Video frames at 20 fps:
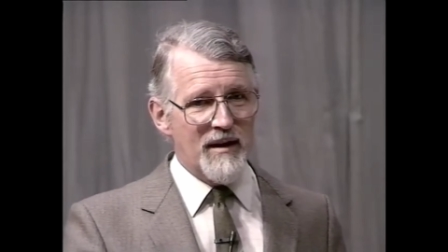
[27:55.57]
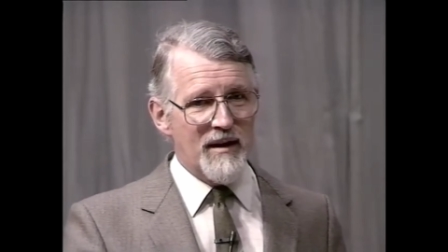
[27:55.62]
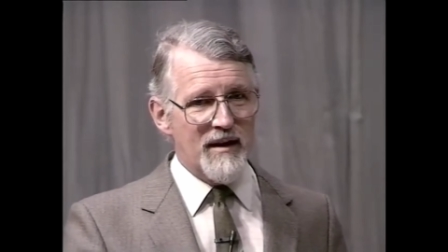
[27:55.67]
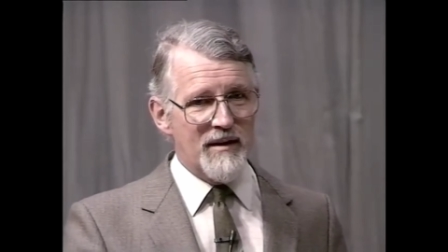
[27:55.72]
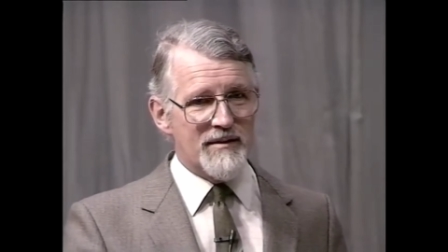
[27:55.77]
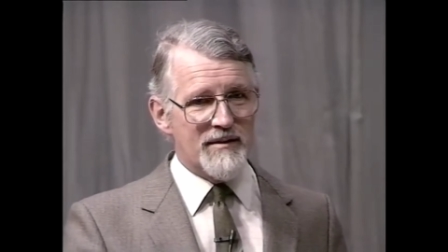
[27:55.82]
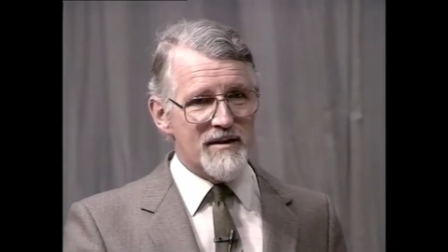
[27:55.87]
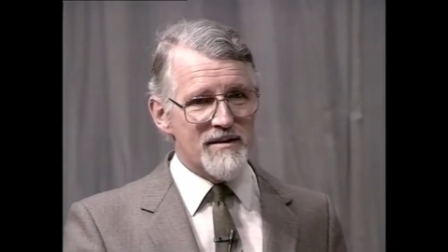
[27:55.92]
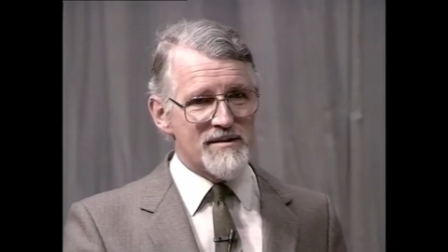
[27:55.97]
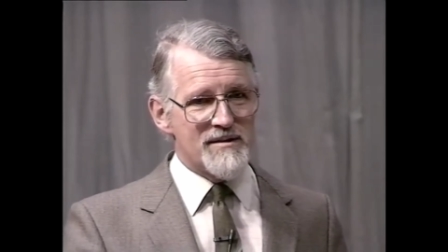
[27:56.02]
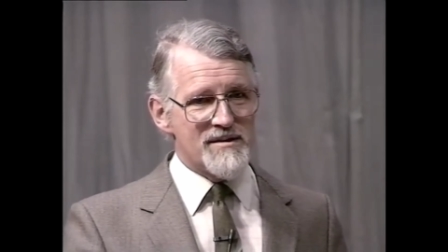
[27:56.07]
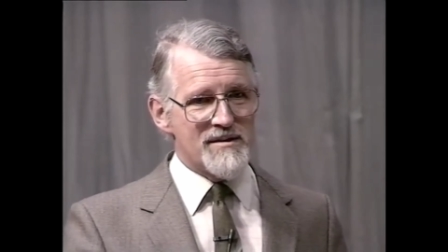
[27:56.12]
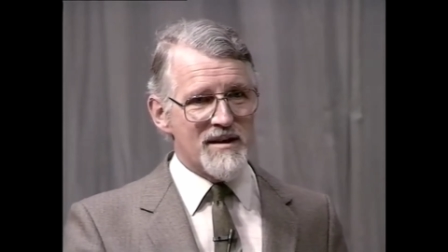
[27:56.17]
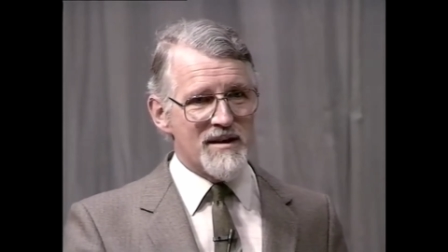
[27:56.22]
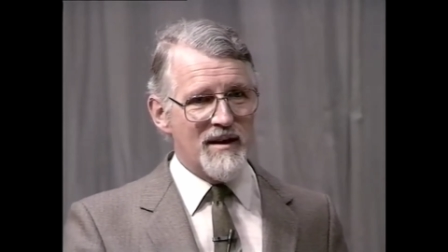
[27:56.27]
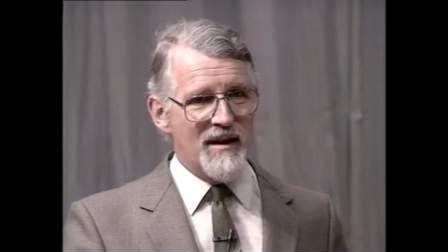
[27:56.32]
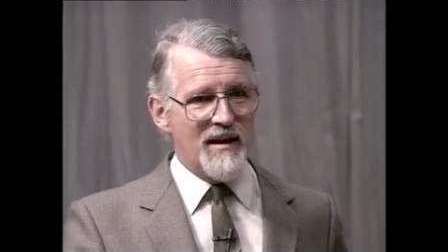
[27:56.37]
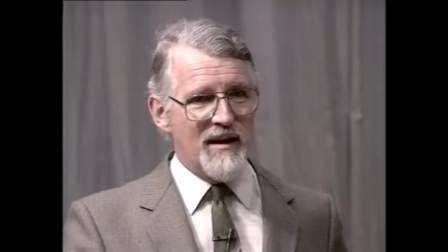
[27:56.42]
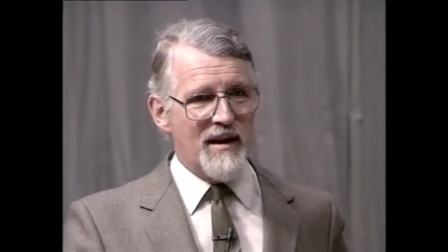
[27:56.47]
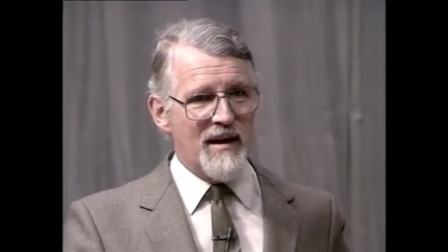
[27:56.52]
It is
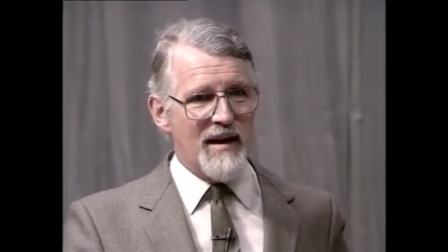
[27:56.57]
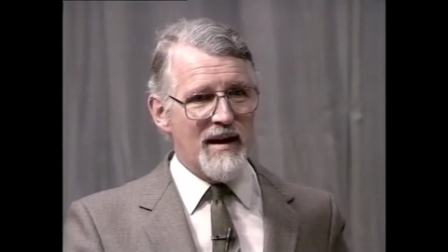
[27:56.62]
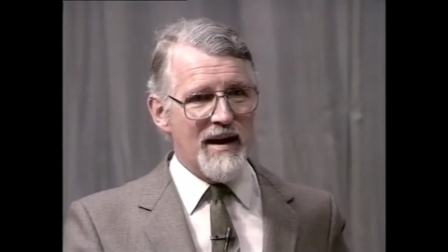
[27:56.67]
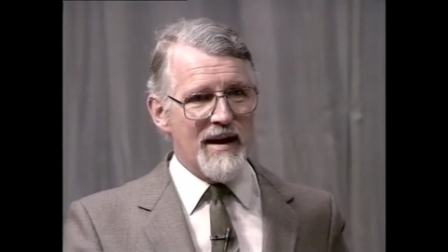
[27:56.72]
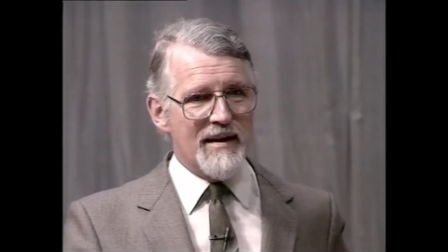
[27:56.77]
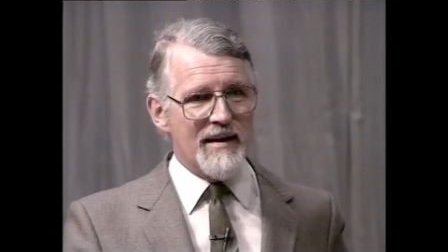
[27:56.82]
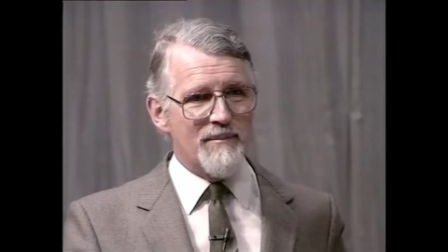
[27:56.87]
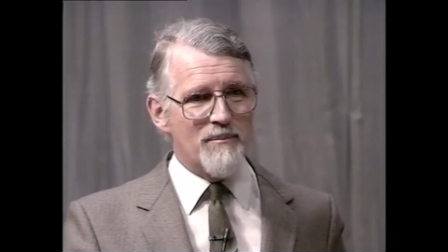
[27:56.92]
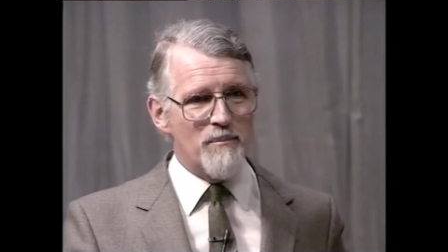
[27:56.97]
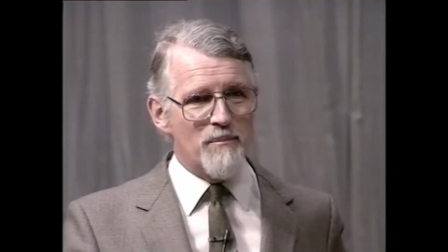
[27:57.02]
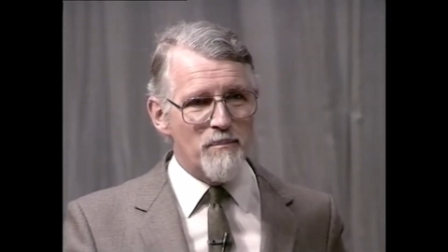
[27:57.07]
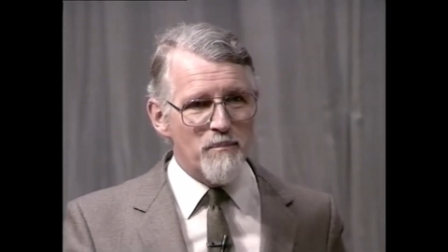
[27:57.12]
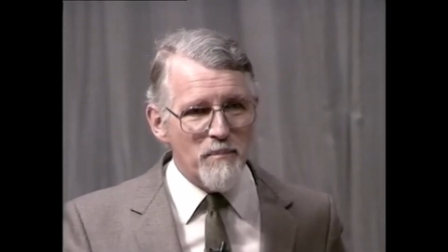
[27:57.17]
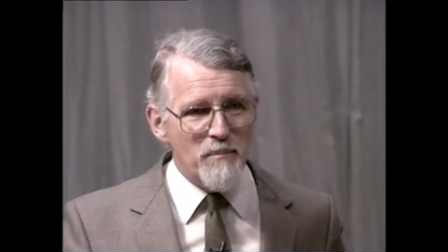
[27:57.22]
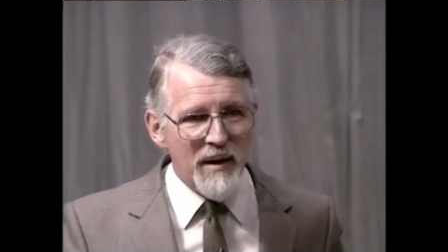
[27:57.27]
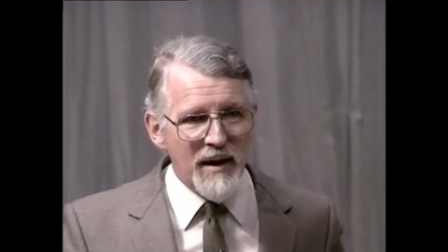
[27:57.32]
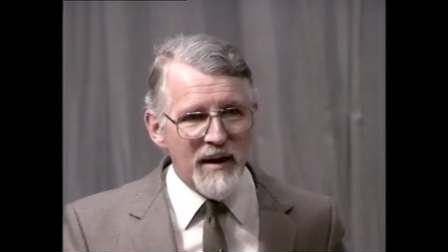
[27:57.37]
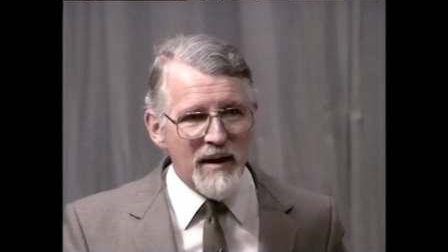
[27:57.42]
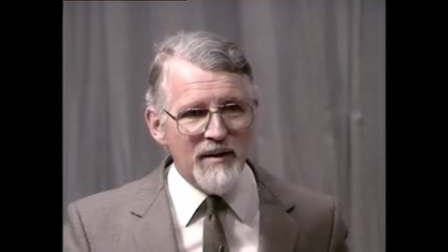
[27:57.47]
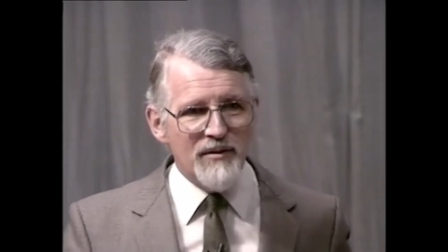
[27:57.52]
a
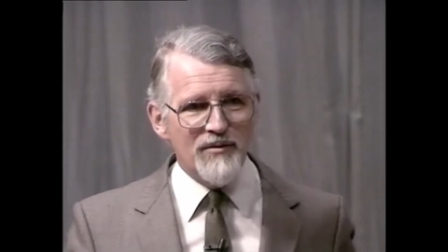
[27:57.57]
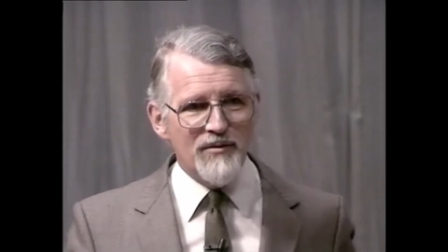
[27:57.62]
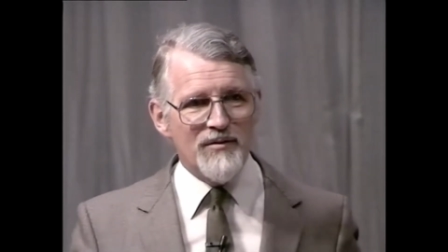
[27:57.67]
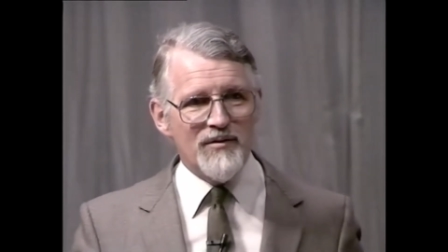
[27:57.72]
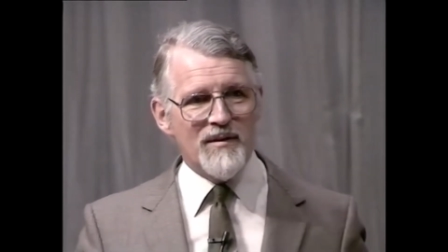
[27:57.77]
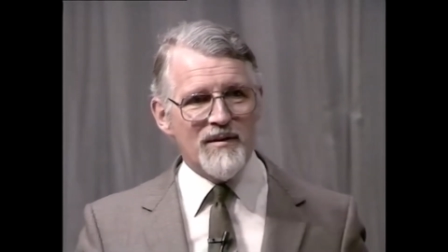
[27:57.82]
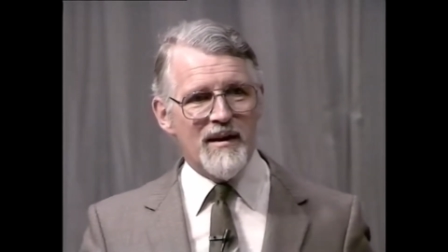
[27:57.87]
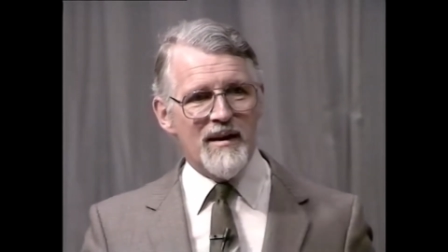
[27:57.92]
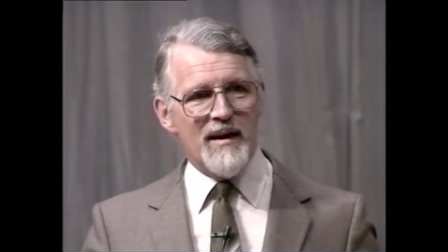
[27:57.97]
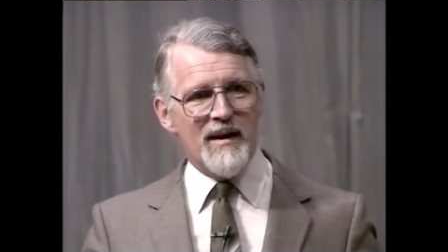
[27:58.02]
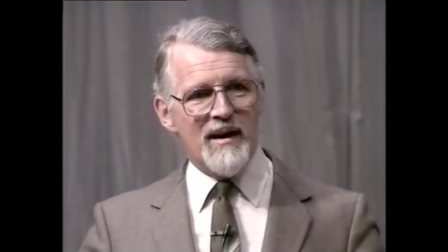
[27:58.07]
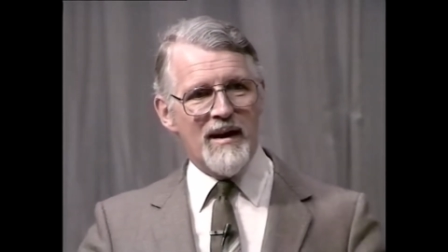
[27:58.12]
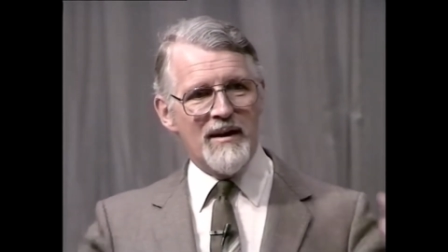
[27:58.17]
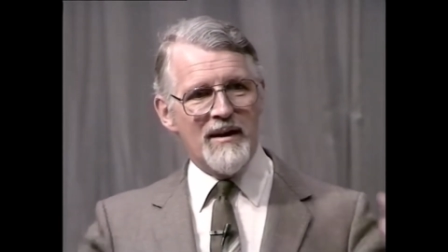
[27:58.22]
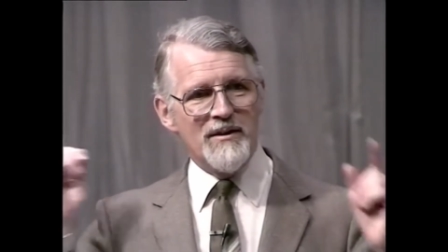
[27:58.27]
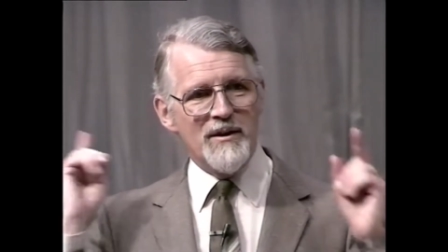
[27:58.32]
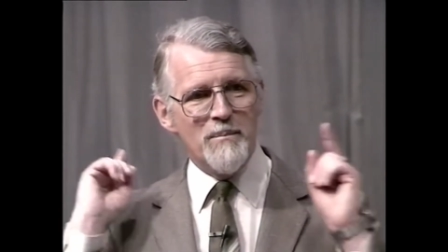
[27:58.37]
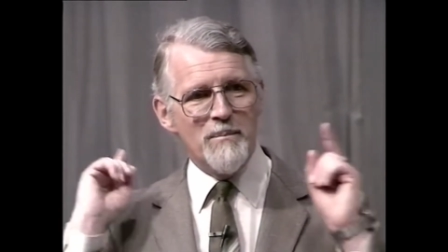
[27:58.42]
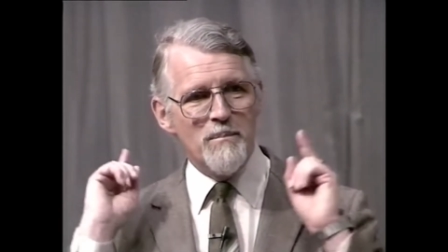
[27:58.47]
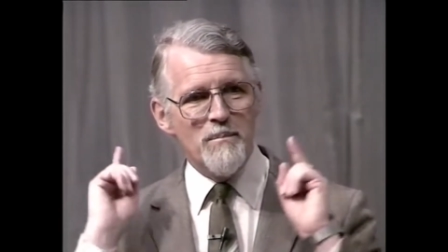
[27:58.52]
bath
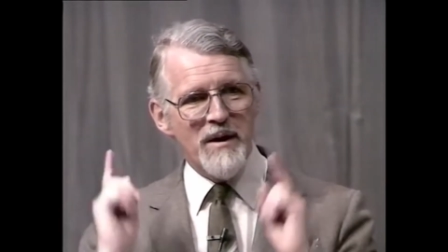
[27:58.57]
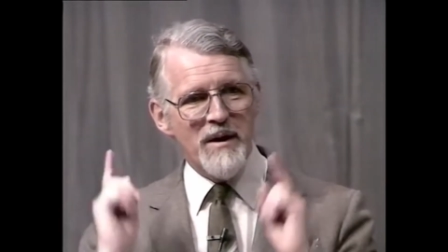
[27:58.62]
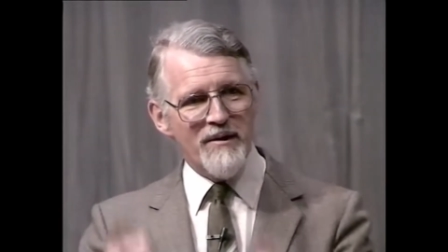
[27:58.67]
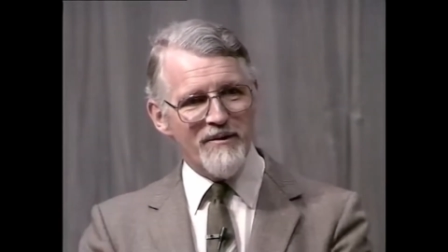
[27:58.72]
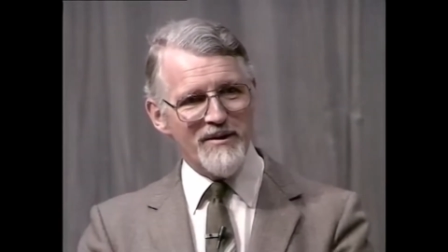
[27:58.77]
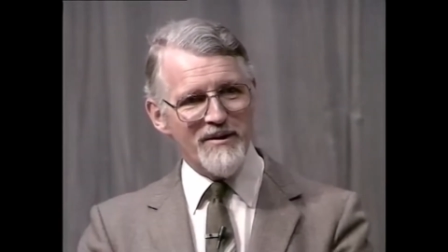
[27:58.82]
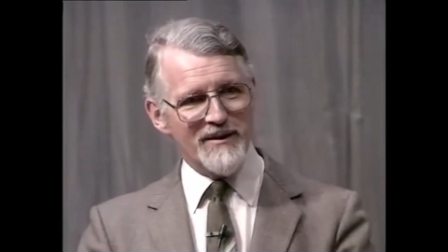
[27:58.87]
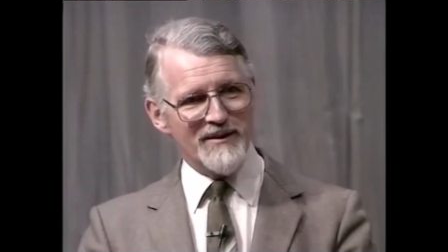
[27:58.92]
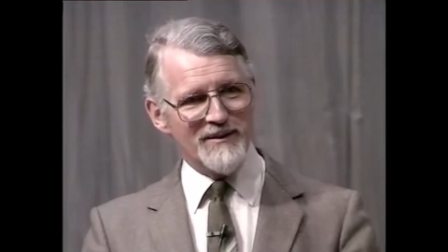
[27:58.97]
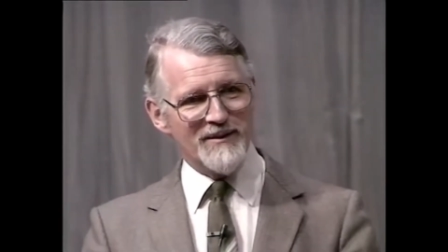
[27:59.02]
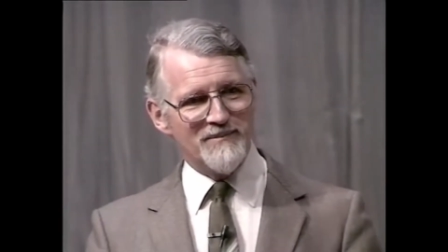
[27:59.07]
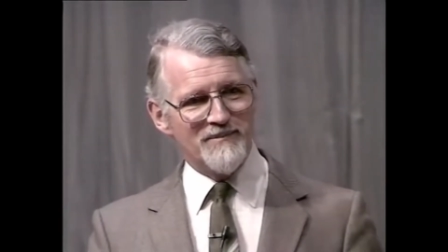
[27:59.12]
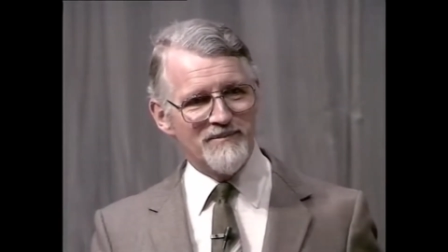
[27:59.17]
and a burial.